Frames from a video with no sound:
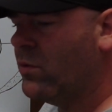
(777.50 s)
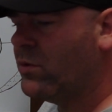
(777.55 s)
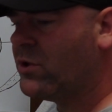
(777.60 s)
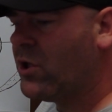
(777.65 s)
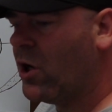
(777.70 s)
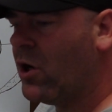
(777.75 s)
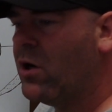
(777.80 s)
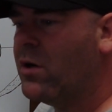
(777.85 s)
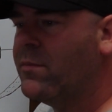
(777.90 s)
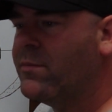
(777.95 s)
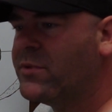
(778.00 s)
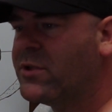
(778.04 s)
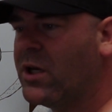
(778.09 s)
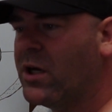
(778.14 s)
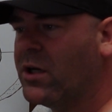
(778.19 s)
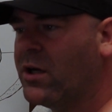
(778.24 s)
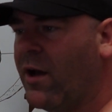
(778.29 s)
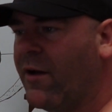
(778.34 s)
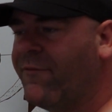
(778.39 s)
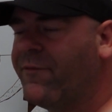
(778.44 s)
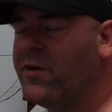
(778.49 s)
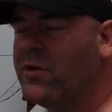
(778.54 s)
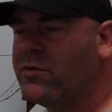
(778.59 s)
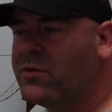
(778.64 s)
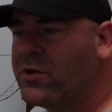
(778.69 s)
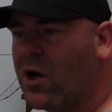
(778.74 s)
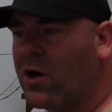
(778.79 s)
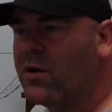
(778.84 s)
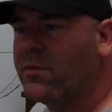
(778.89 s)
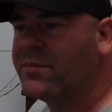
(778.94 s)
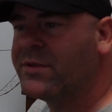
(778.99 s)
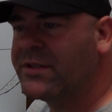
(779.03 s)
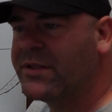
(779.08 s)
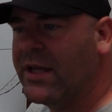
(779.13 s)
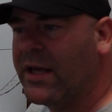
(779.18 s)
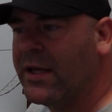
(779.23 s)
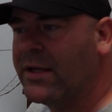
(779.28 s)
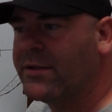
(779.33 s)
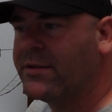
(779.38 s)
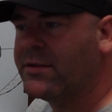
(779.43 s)
terms, a few terms
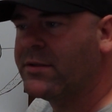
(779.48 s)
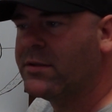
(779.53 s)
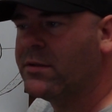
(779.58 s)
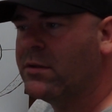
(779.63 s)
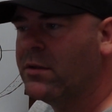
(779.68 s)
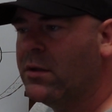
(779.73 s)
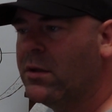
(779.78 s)
that